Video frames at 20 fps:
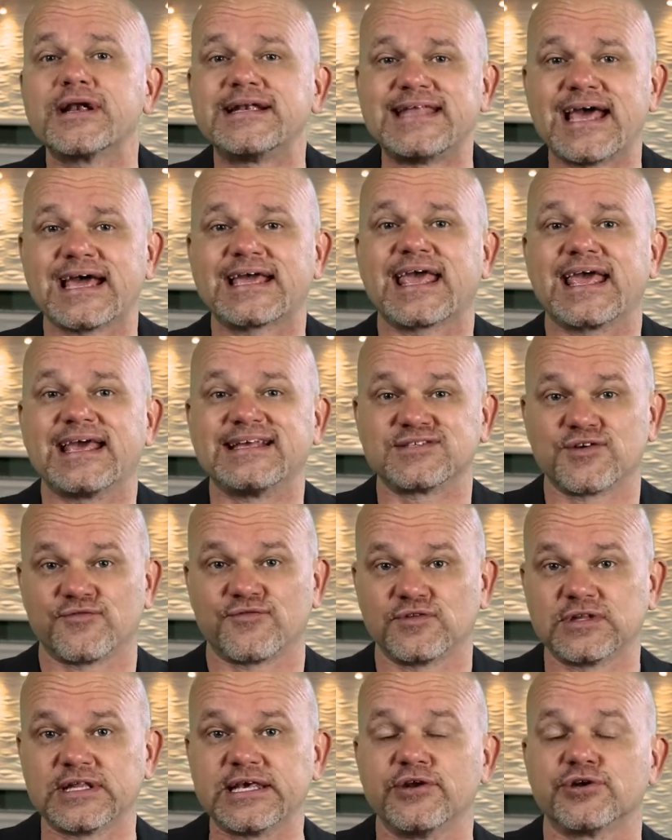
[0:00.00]
decades of
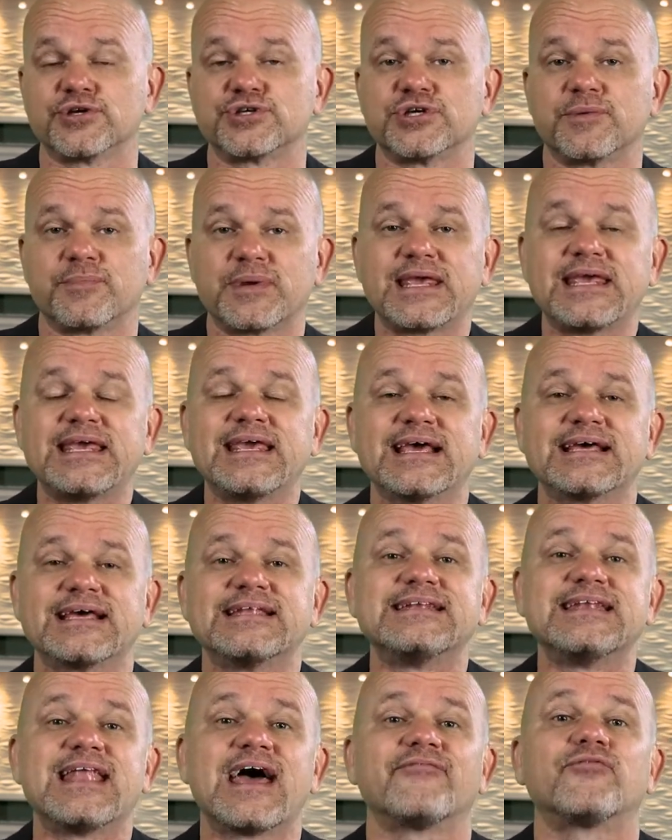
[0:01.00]
leadership, he had
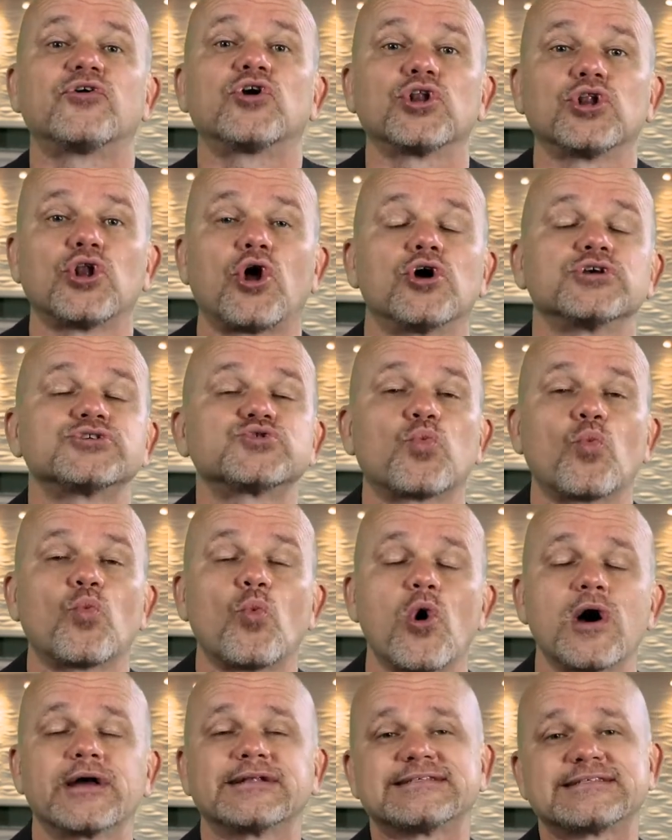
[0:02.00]
never lost
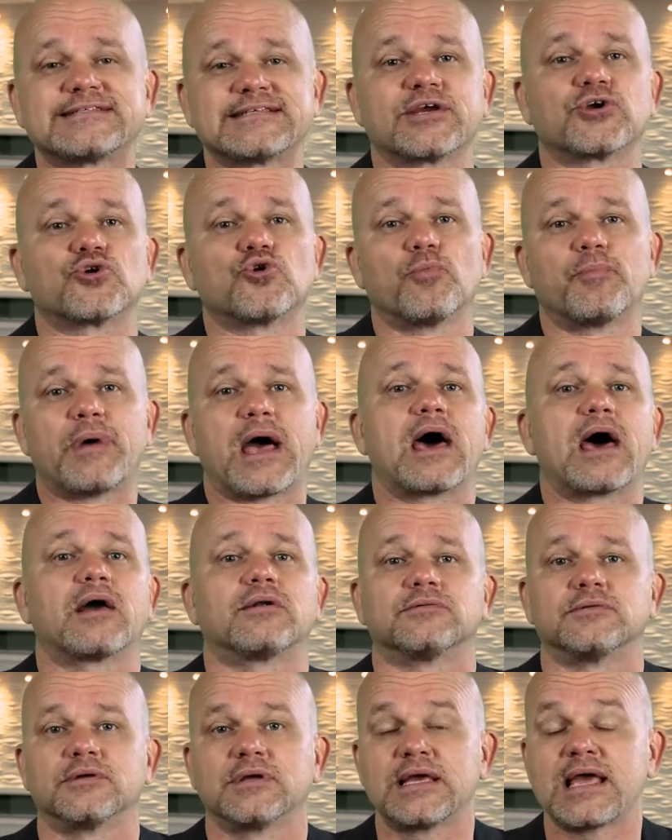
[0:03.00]
one single
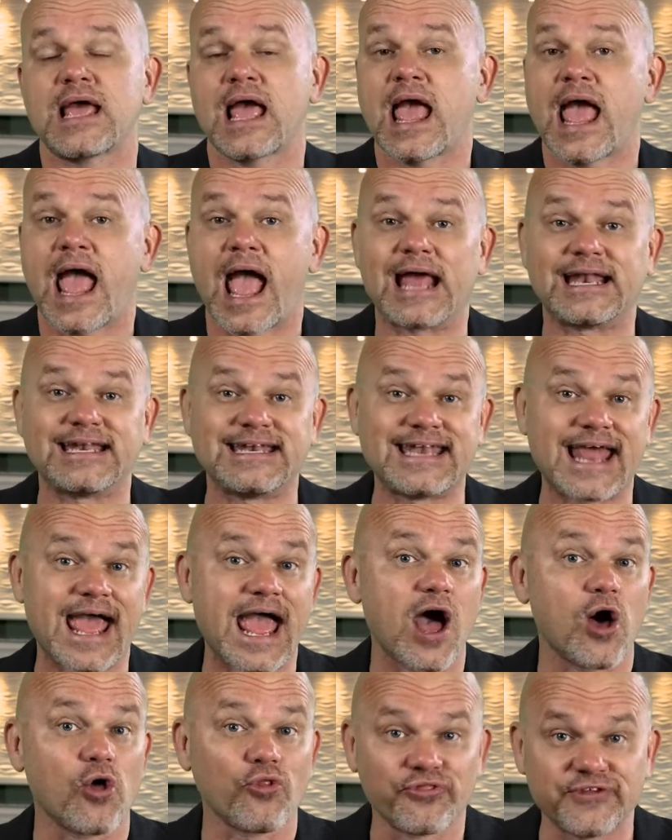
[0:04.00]
battle. And
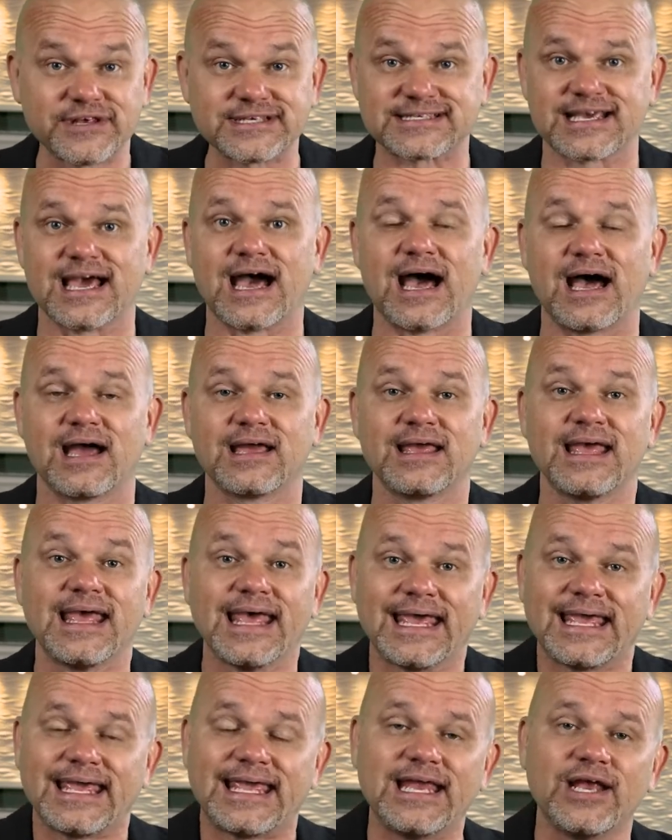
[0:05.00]
now this guy
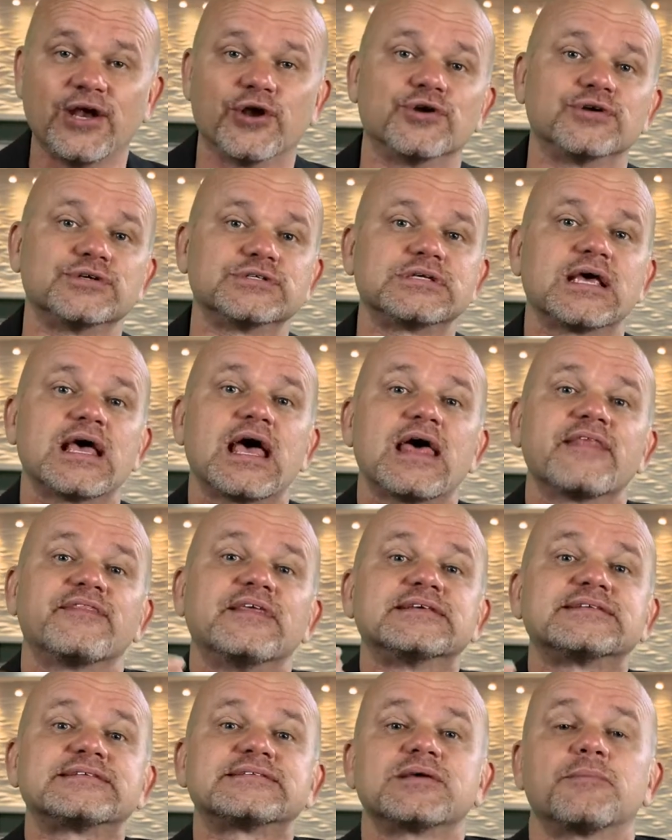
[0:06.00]
hears
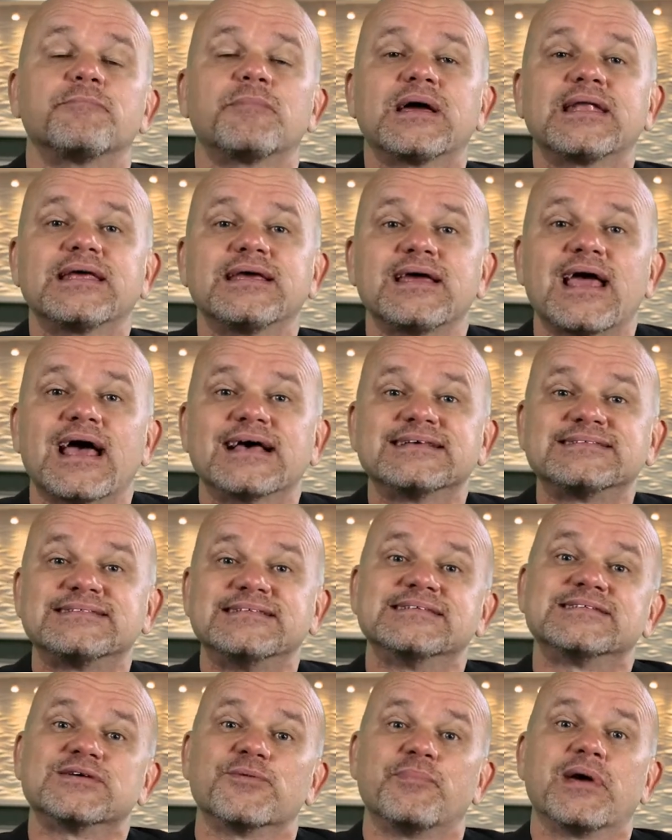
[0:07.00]
that somebody has
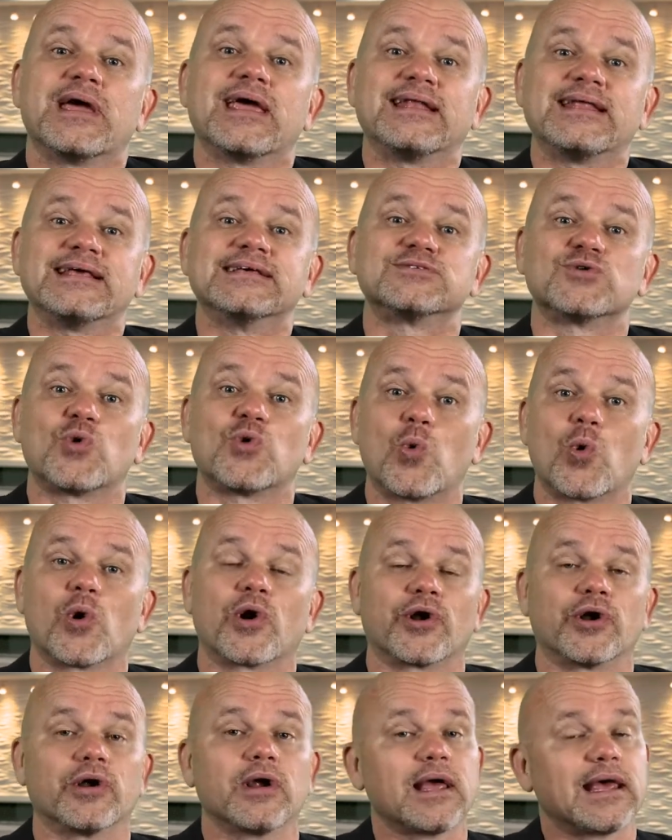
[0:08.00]
disobeyed his
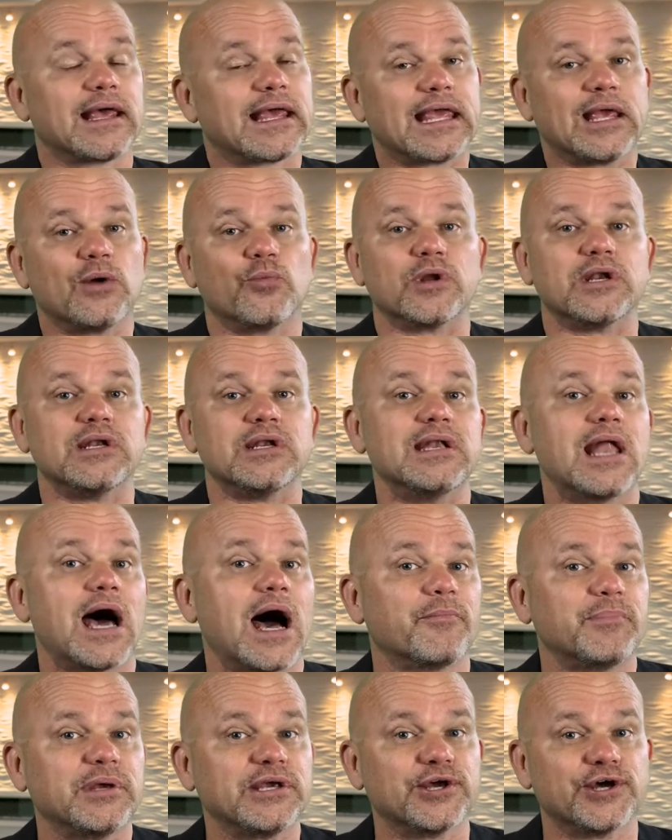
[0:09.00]
order. It would
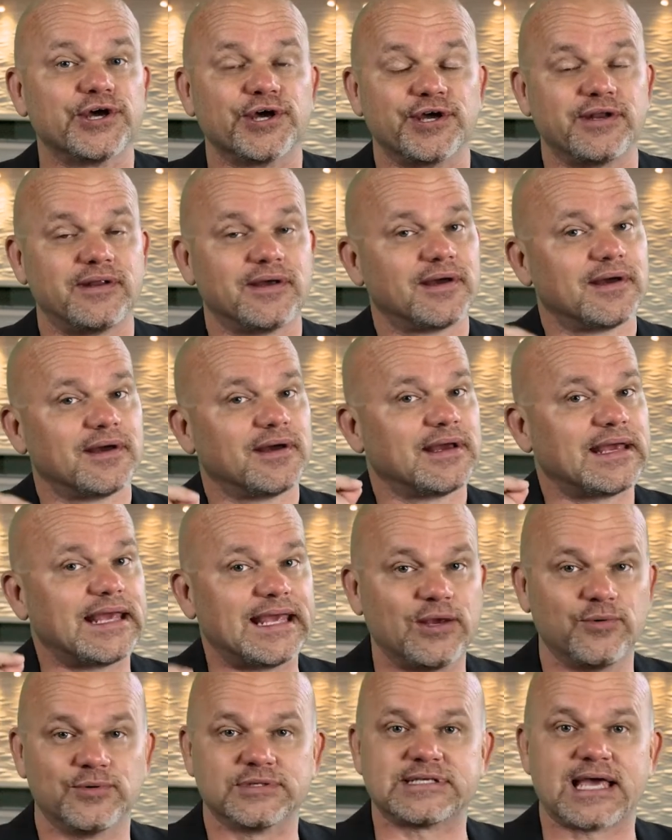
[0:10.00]
not be good.
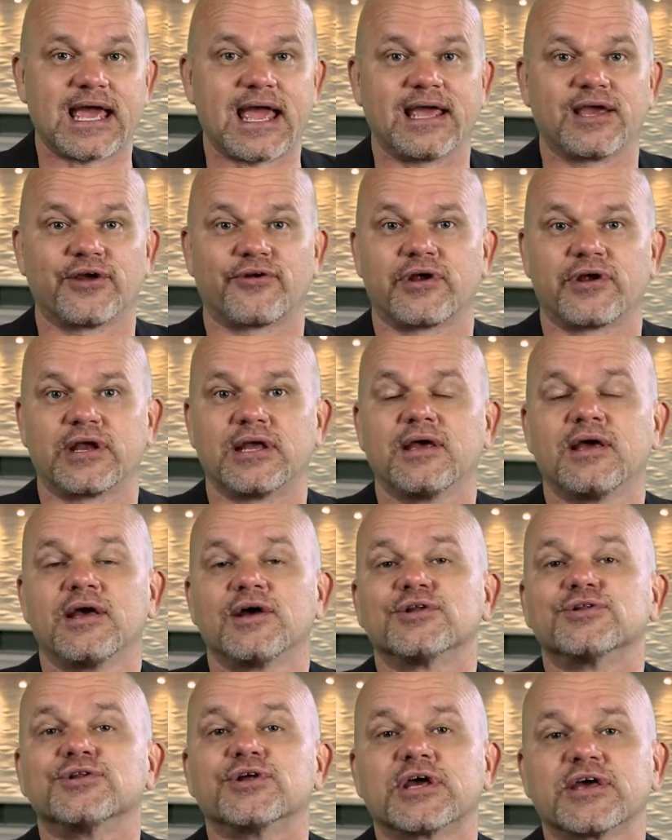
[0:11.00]
He was angry.
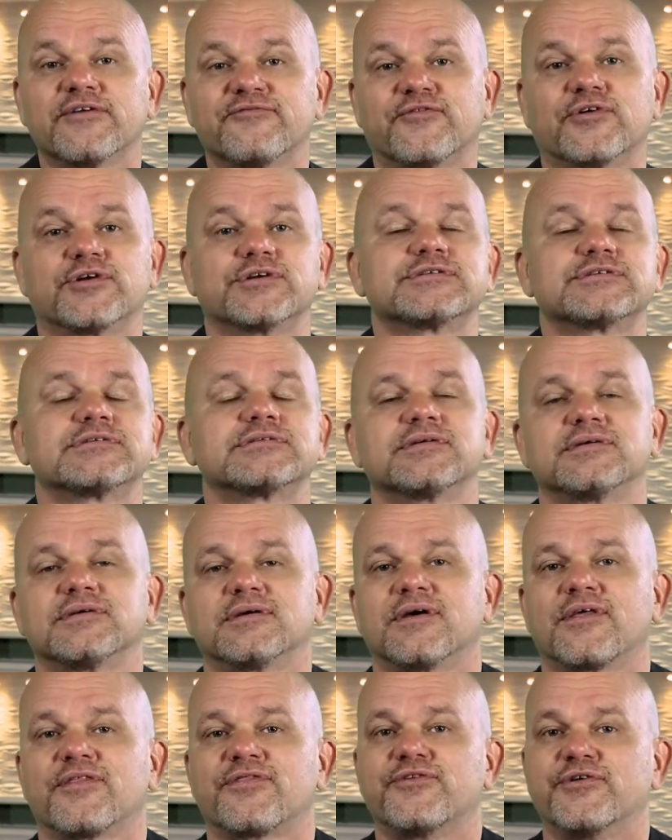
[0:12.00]
Look at verse
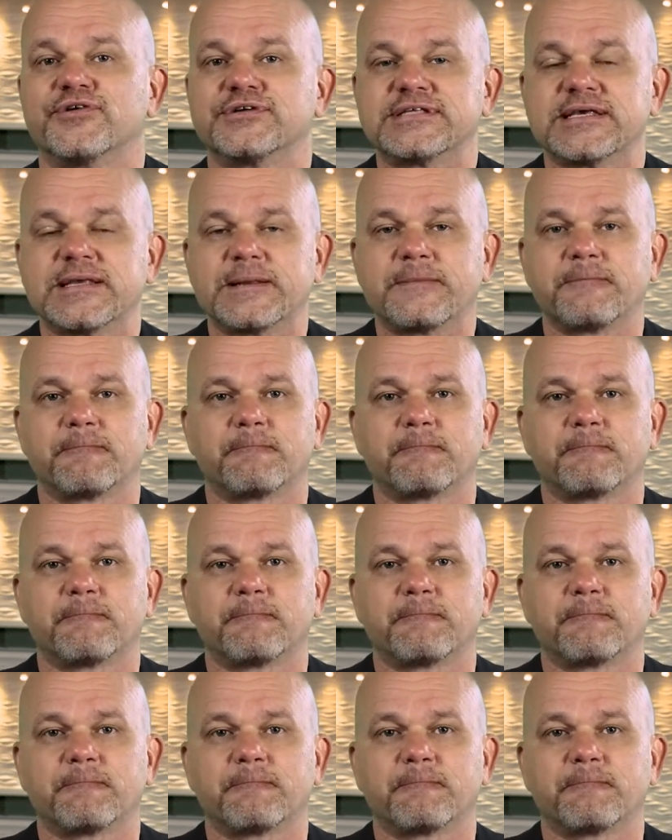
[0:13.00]
13